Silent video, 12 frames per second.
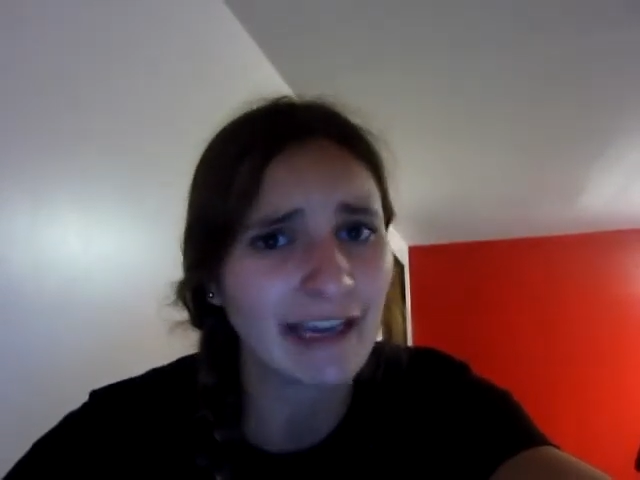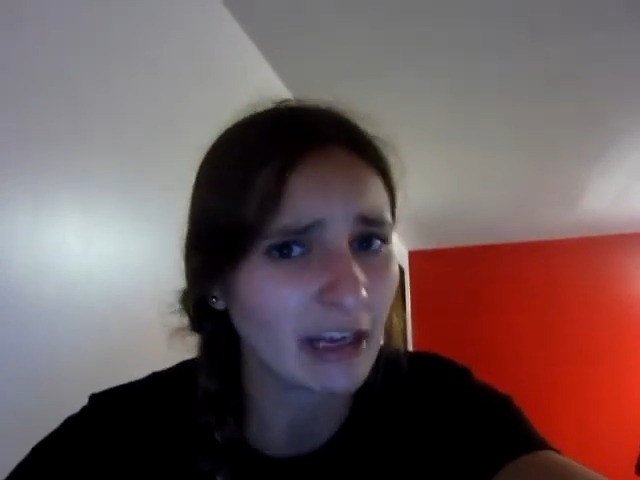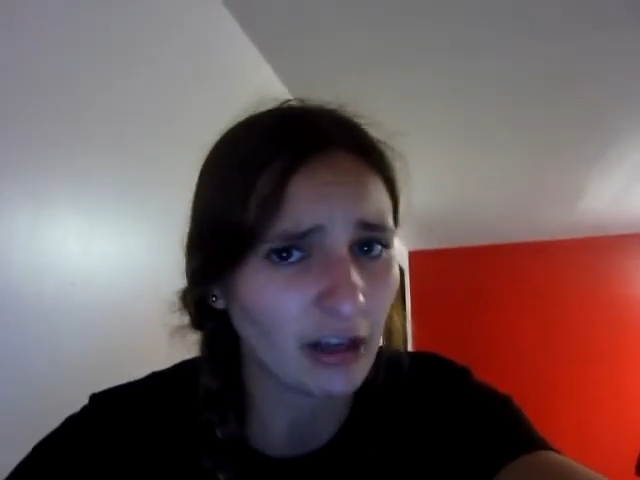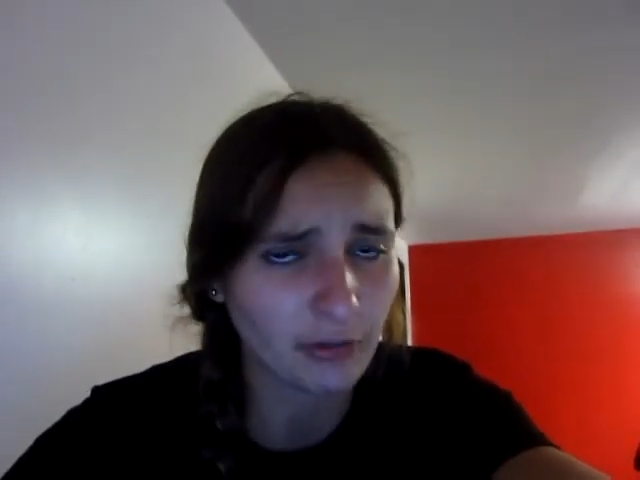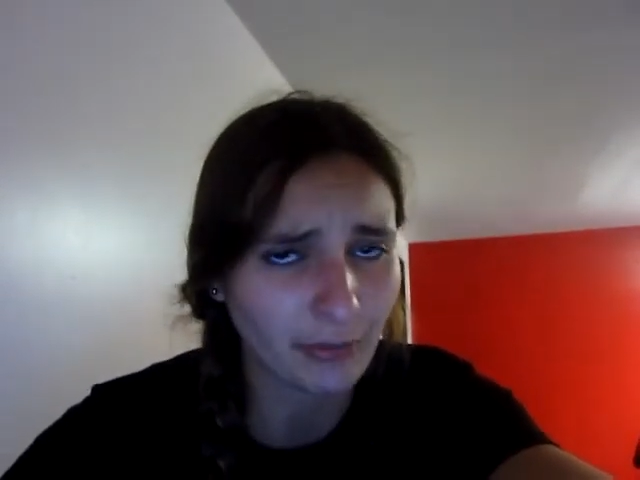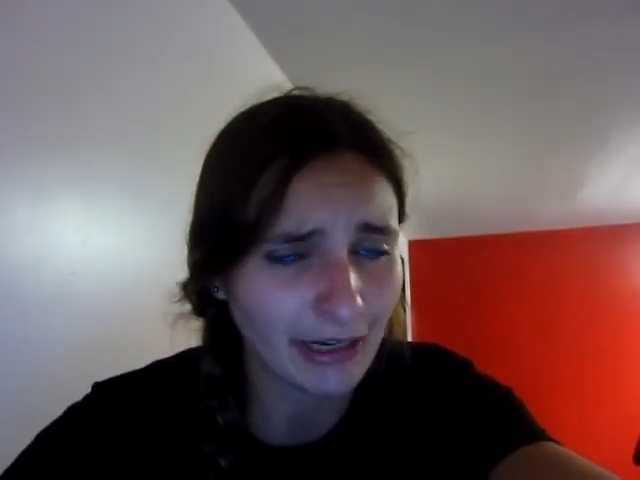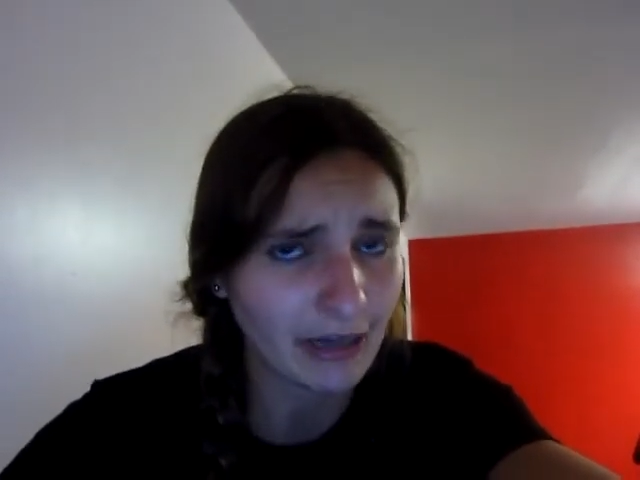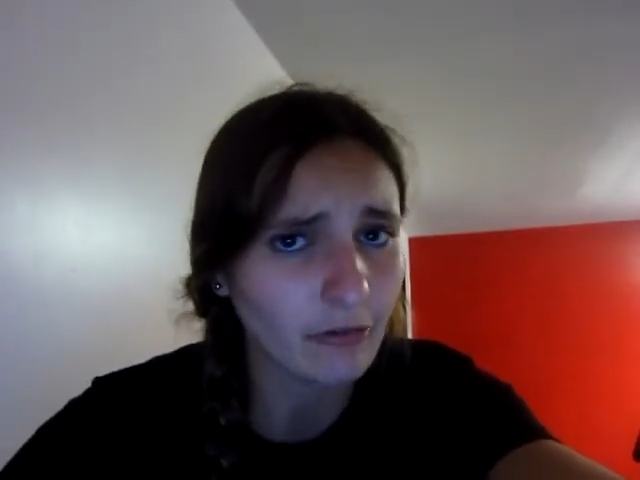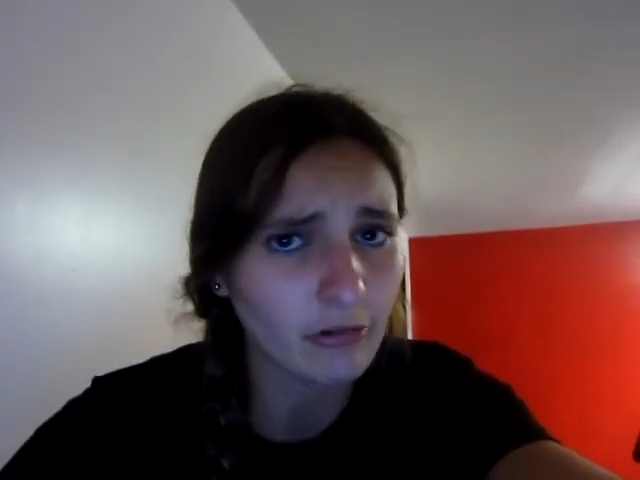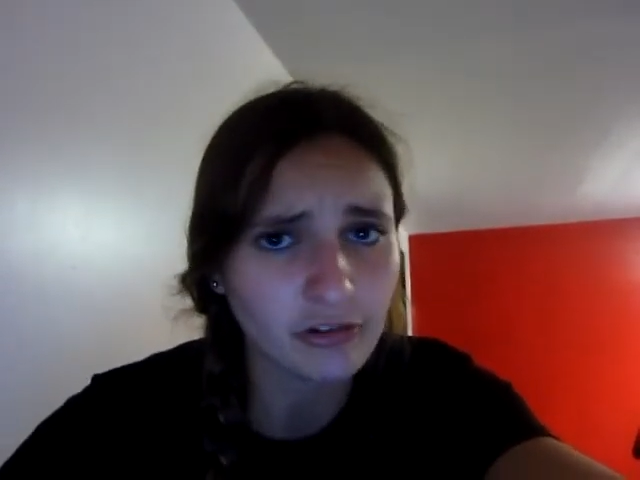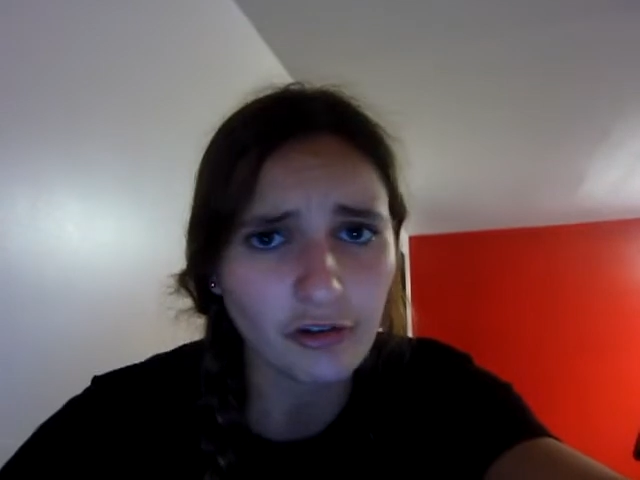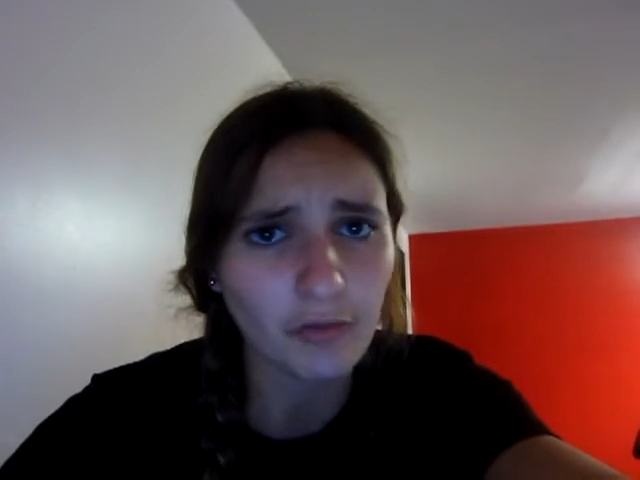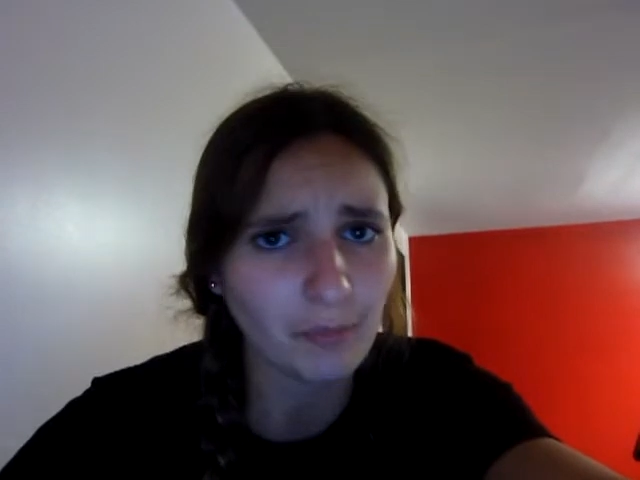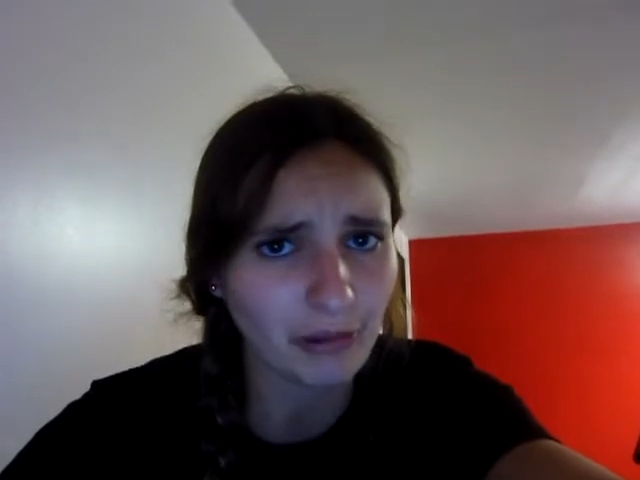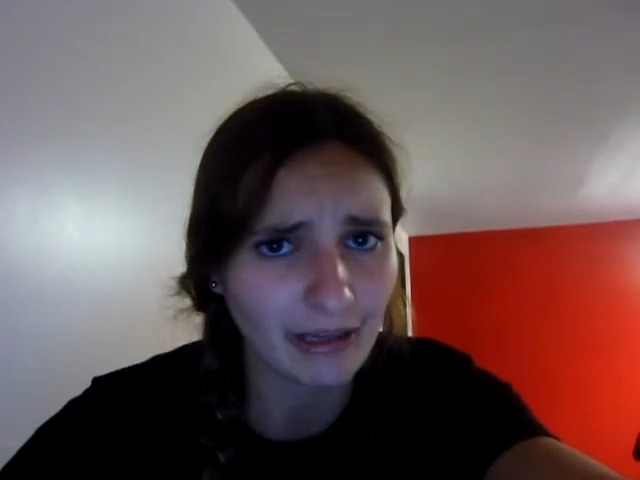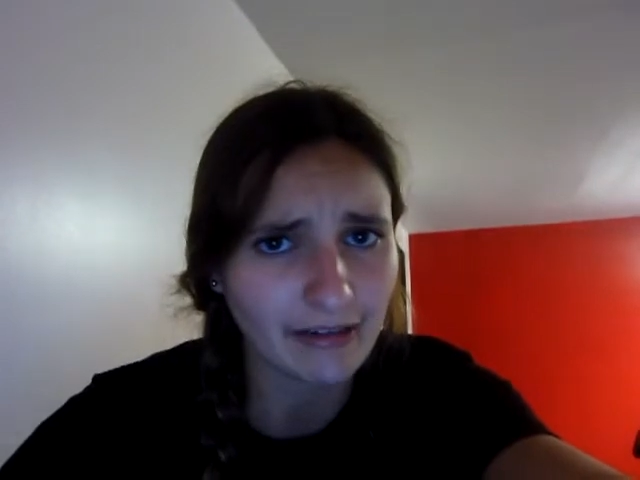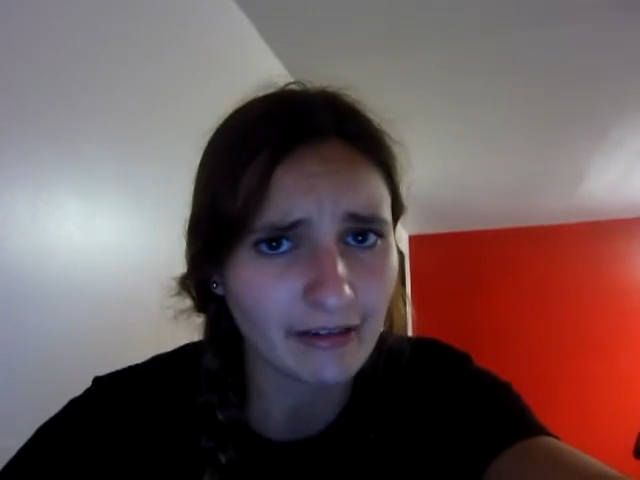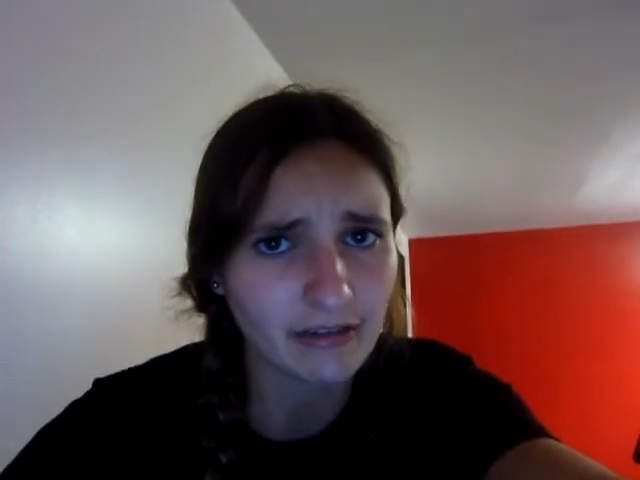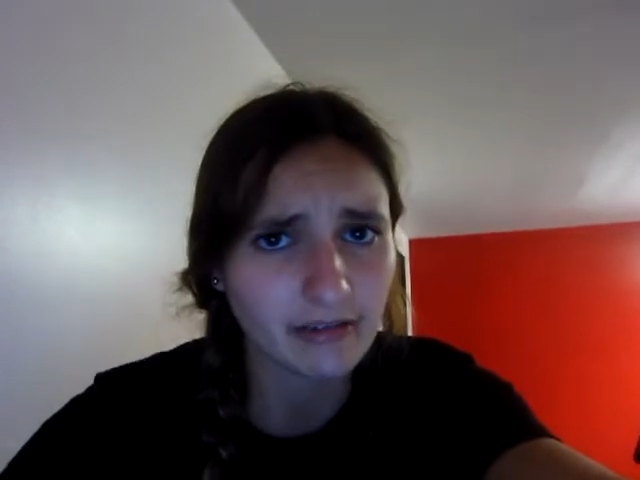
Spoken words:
it on the radio. It's overplayed.